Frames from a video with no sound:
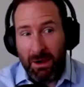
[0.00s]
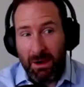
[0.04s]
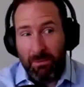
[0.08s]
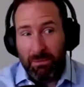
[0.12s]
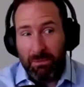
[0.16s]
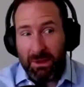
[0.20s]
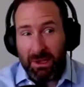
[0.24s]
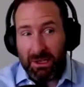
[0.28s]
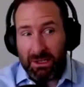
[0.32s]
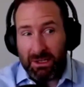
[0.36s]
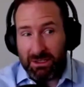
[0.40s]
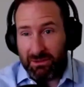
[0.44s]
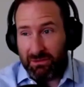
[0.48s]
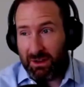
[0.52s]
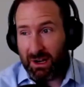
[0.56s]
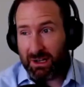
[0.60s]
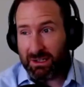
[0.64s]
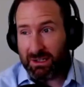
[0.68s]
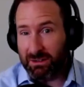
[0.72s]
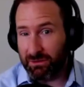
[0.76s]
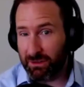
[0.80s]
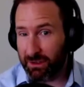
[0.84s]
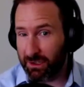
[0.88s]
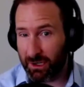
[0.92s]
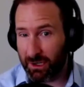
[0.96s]
is
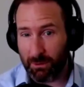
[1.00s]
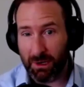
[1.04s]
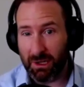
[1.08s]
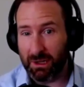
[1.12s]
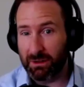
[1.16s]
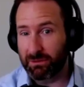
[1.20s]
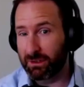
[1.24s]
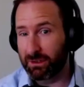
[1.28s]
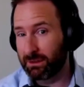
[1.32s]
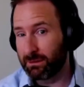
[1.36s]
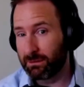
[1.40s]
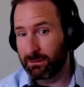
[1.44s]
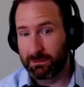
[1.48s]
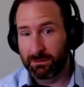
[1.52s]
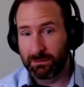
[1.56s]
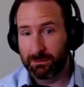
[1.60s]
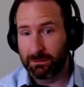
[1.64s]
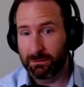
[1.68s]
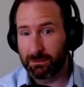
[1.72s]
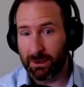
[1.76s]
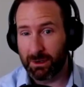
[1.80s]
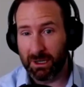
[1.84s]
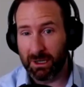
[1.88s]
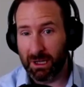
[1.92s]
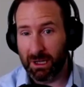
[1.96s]
effectively irrelevant
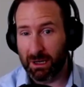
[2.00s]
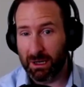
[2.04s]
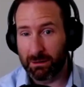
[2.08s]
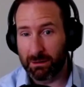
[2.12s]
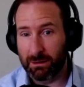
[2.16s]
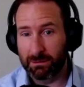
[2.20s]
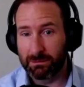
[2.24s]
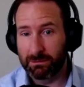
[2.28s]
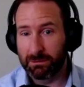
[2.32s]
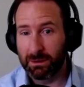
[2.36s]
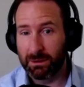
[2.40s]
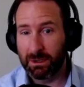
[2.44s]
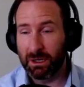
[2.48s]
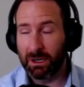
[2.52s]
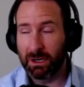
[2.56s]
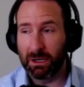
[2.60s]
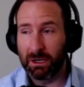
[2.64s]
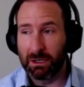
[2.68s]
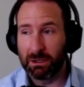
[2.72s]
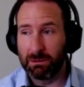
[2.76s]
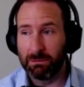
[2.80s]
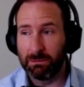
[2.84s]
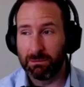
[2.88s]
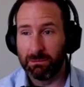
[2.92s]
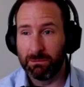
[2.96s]
right now,
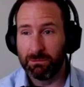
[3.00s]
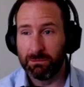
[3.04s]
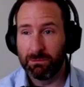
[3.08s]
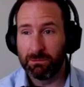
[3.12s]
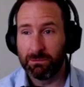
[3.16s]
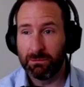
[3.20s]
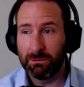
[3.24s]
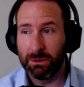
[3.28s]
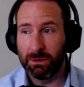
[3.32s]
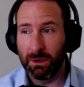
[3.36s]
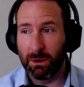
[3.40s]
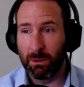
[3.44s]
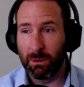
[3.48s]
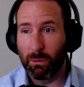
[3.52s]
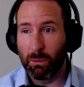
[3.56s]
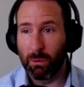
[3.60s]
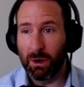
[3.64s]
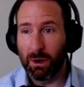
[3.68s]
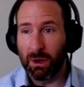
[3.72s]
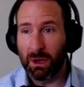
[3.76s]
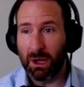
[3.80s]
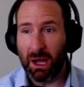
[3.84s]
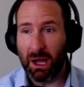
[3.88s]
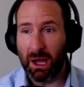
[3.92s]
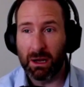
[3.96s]
how
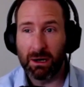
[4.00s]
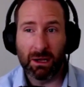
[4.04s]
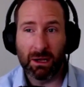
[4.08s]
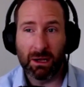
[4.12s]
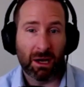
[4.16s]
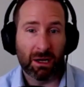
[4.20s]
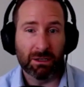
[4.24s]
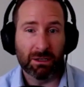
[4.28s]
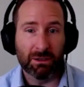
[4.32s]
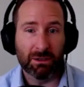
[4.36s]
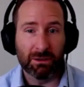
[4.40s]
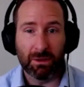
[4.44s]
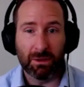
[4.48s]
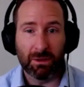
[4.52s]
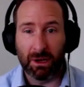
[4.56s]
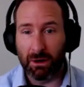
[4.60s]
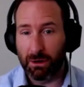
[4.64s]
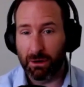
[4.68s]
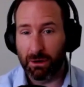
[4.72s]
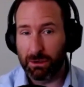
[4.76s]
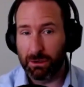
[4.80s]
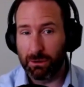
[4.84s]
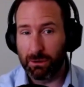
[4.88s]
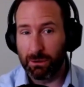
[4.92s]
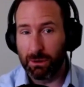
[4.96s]
do you do that? Are
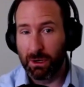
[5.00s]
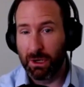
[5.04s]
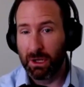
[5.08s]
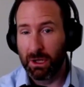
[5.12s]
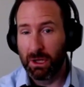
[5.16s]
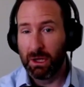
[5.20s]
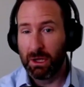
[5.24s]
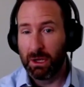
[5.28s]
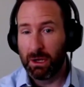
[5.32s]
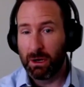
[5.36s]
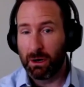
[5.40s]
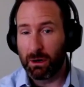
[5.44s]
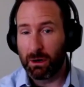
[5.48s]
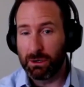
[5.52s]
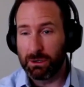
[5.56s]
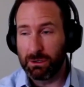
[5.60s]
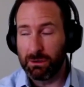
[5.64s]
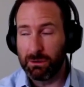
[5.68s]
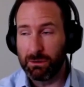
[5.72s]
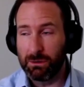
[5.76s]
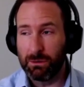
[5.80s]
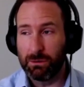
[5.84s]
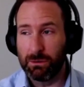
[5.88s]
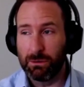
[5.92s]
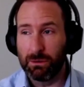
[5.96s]
you
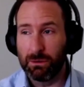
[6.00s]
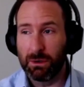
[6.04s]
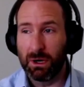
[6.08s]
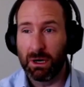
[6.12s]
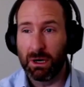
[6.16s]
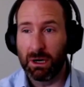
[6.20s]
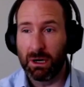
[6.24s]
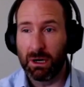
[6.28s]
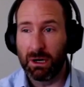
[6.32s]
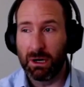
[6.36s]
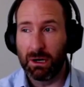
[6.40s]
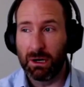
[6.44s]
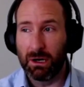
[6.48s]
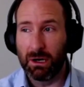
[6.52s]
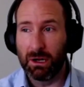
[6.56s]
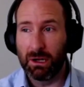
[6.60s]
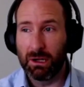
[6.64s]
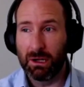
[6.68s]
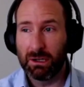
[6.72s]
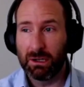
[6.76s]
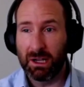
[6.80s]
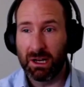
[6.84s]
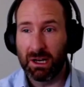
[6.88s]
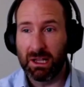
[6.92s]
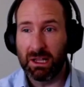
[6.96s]

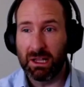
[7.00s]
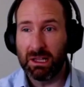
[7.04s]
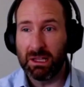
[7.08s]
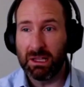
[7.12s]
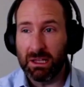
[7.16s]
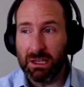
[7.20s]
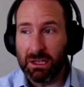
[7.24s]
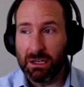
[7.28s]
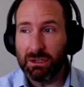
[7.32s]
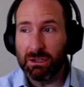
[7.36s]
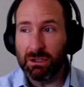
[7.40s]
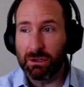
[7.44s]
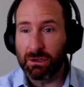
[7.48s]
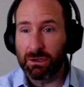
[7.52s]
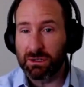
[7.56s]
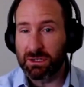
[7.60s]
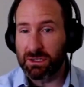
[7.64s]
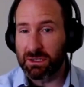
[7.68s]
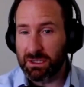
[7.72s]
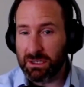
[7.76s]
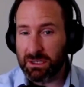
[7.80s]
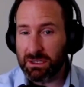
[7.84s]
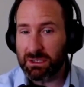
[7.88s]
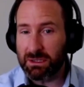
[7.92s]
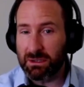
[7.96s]
kind of in your
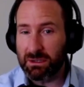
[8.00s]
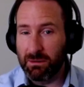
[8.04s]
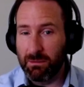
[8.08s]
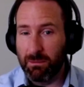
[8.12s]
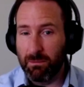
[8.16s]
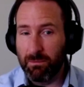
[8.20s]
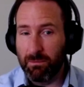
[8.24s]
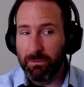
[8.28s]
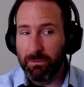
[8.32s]
system